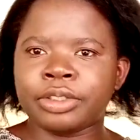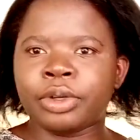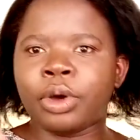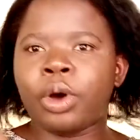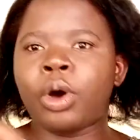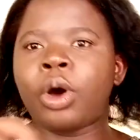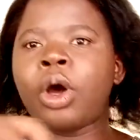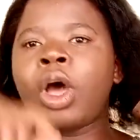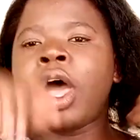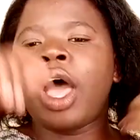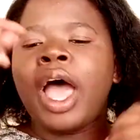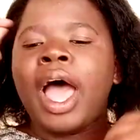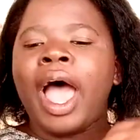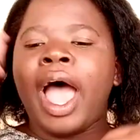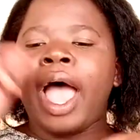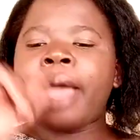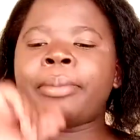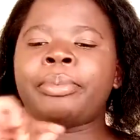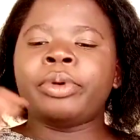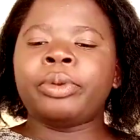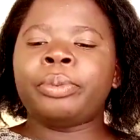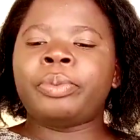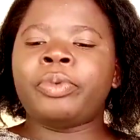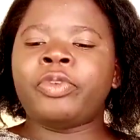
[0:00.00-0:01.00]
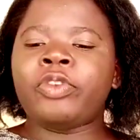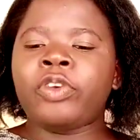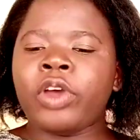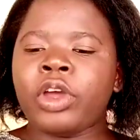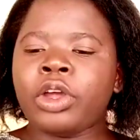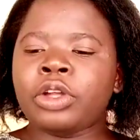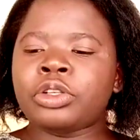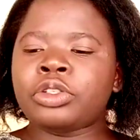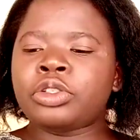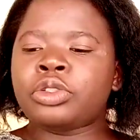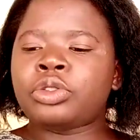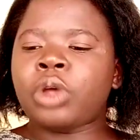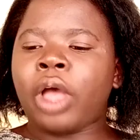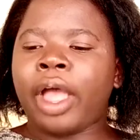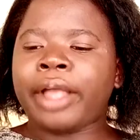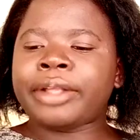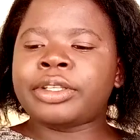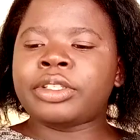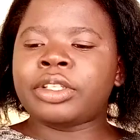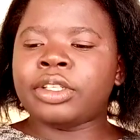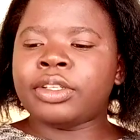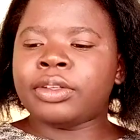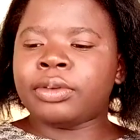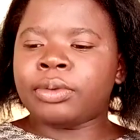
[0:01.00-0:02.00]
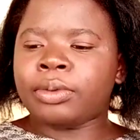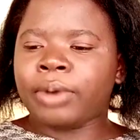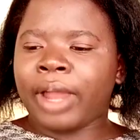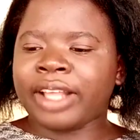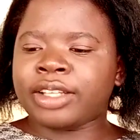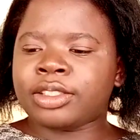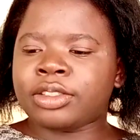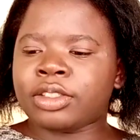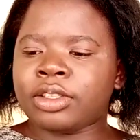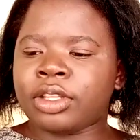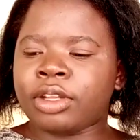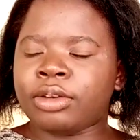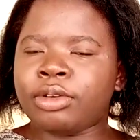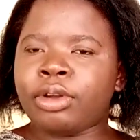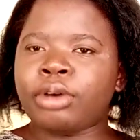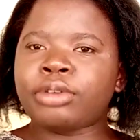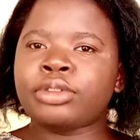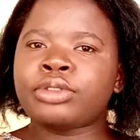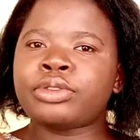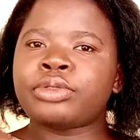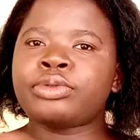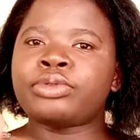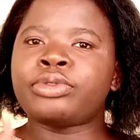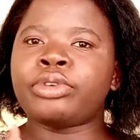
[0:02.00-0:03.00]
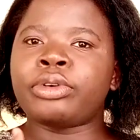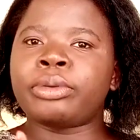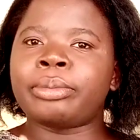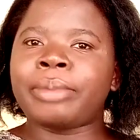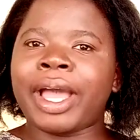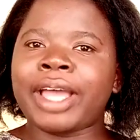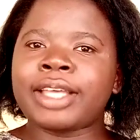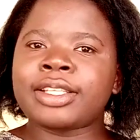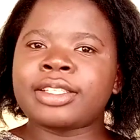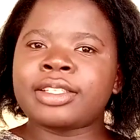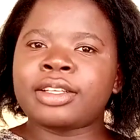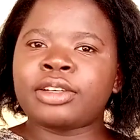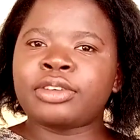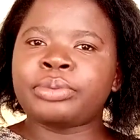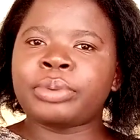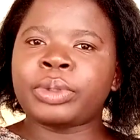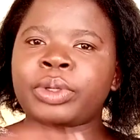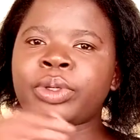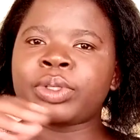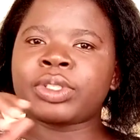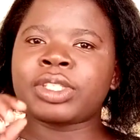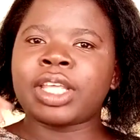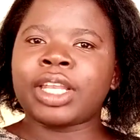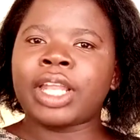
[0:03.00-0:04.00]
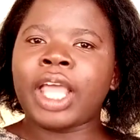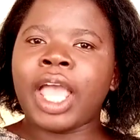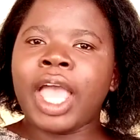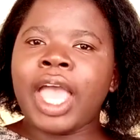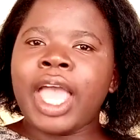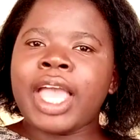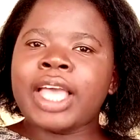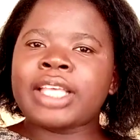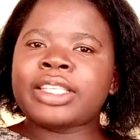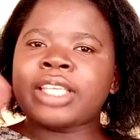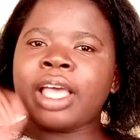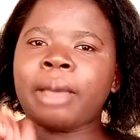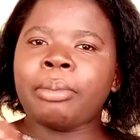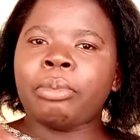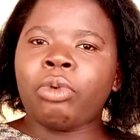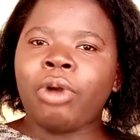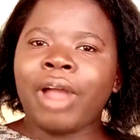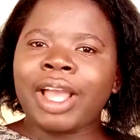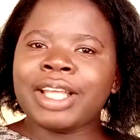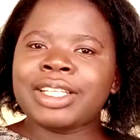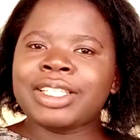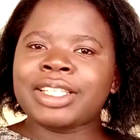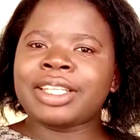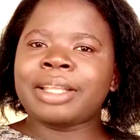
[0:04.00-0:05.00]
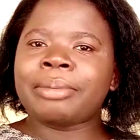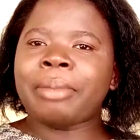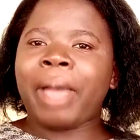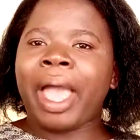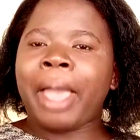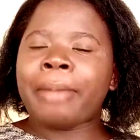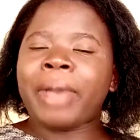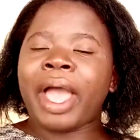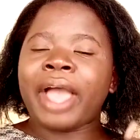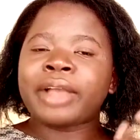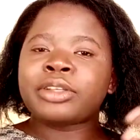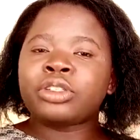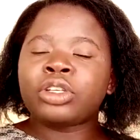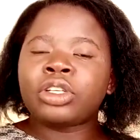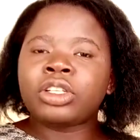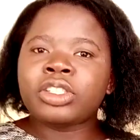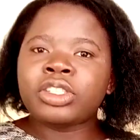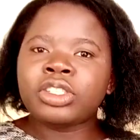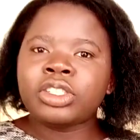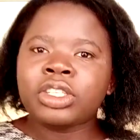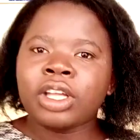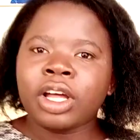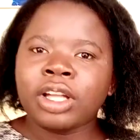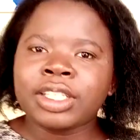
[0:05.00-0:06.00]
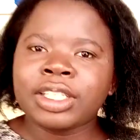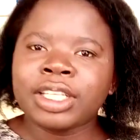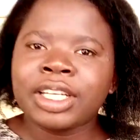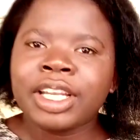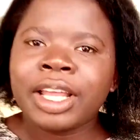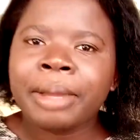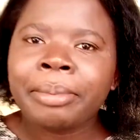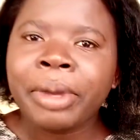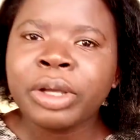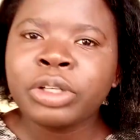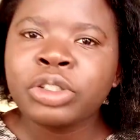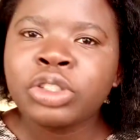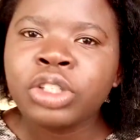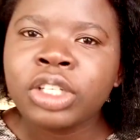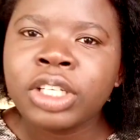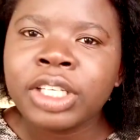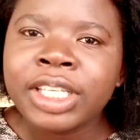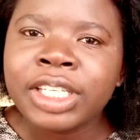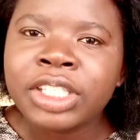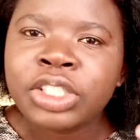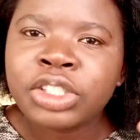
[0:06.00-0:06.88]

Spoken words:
No, I preferred to actually write the notes for myself, because then as I'm writing them, I'm actually studying and I'm actually